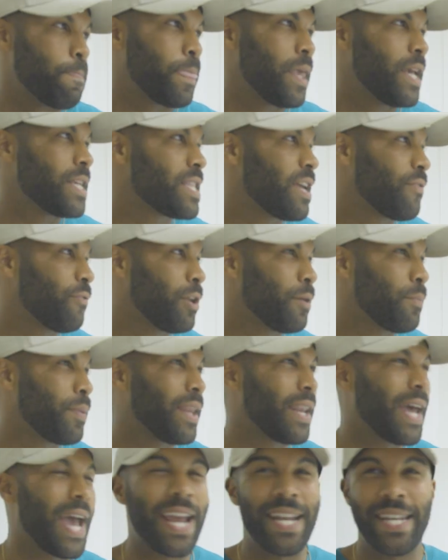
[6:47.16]
it's definitely
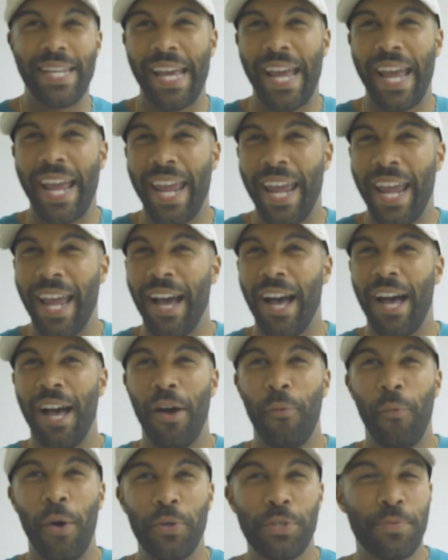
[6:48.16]
been a day
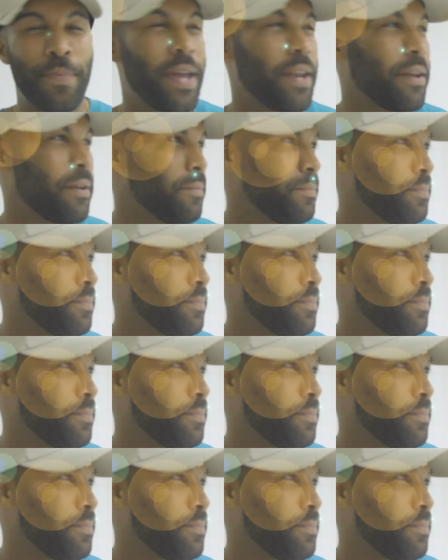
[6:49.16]
well spent.